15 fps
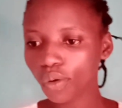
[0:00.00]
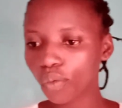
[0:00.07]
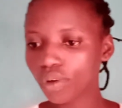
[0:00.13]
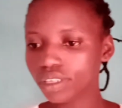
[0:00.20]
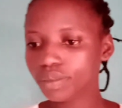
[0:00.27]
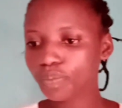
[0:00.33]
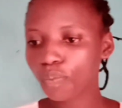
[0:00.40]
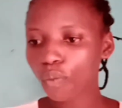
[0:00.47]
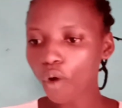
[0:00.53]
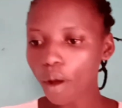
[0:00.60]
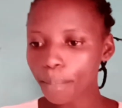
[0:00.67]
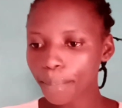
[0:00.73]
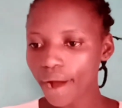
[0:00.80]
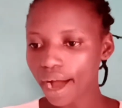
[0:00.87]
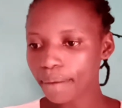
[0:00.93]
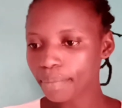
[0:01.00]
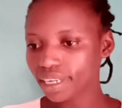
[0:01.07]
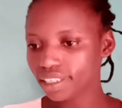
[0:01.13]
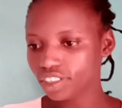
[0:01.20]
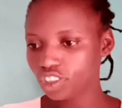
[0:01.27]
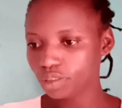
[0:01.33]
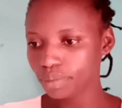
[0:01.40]
With proper
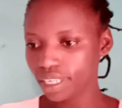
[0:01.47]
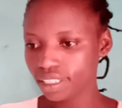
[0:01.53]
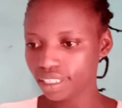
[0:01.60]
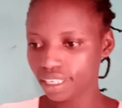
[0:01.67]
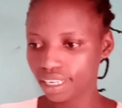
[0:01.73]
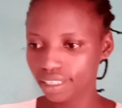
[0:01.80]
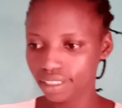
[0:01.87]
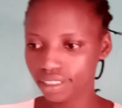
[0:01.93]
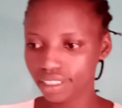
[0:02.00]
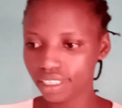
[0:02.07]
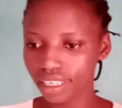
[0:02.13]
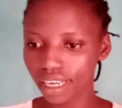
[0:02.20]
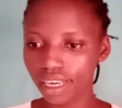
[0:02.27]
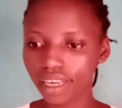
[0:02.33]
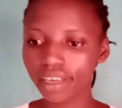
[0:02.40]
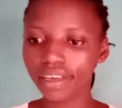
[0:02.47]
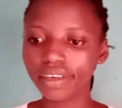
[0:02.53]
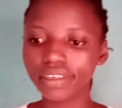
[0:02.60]
management and care,